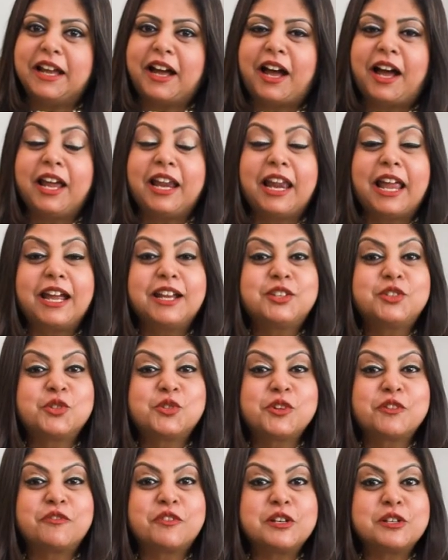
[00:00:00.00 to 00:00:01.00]
I like to
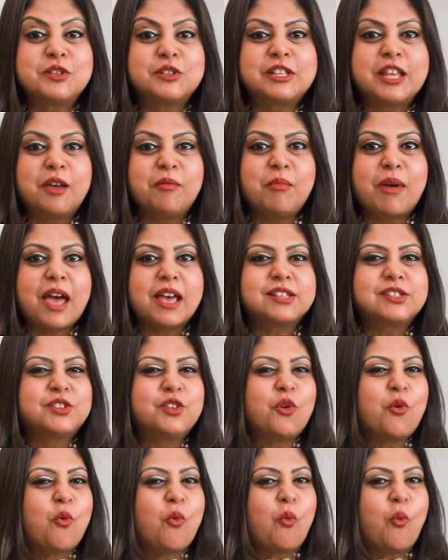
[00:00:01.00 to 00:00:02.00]
refer to them as
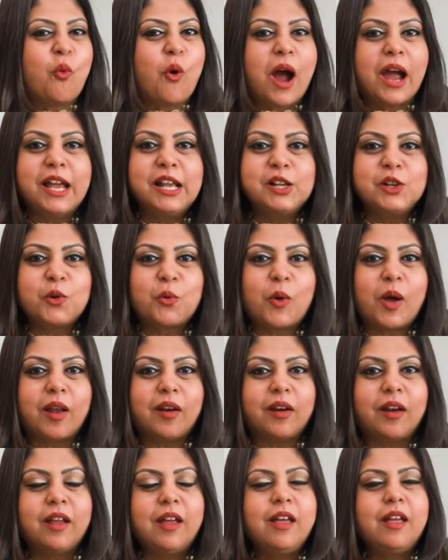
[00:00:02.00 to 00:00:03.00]
the wild
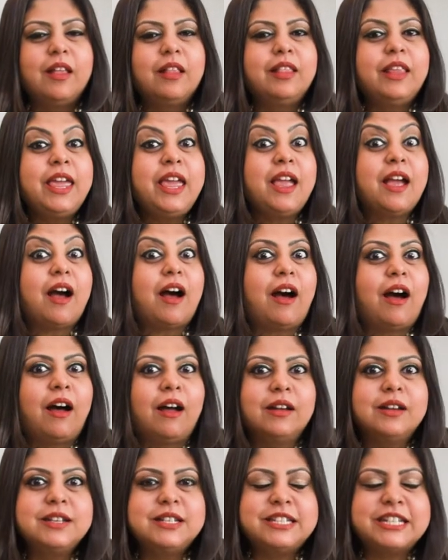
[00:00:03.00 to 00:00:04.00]
one, the
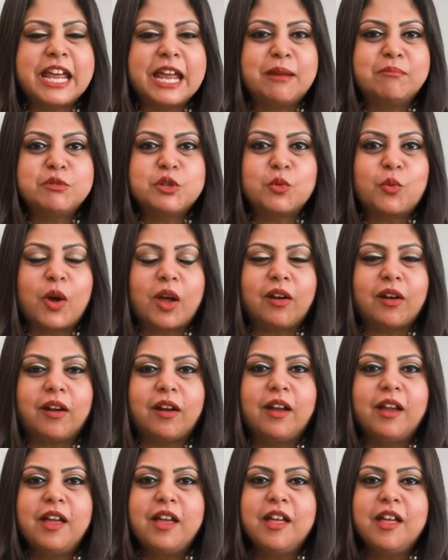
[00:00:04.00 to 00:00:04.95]
untamed one.